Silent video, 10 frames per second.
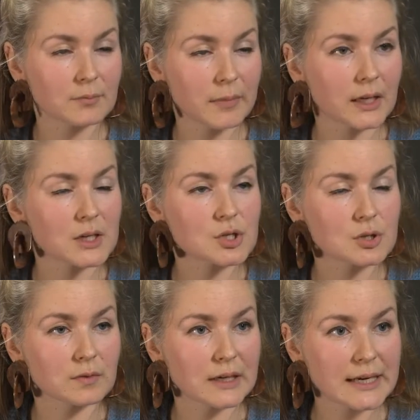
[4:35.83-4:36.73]
managed
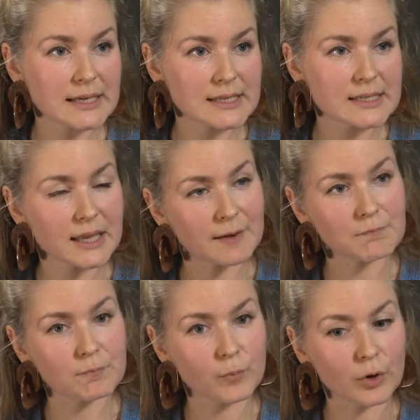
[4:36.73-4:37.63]
to release, they
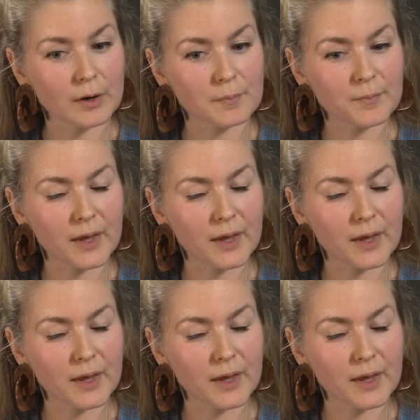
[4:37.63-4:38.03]
were